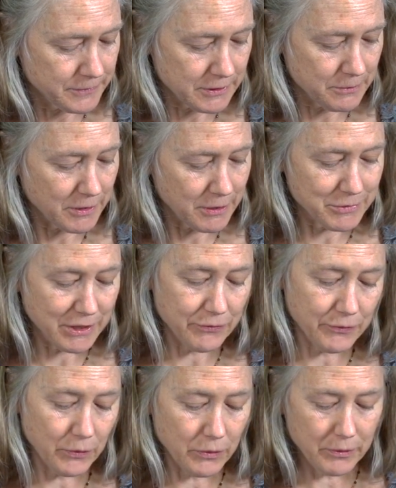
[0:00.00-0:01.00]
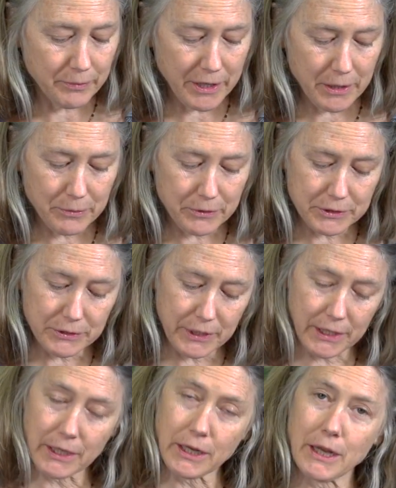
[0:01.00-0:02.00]
Sometimes I fold the paper so
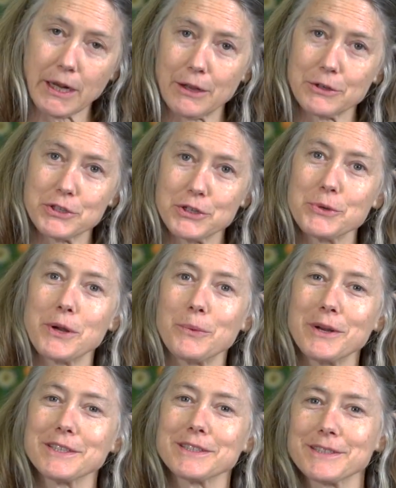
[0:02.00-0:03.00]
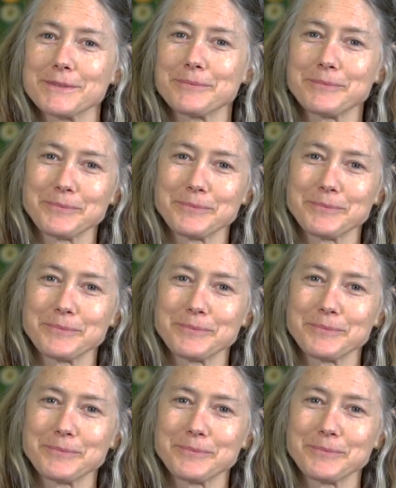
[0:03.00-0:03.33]
I can cut out 2 at once.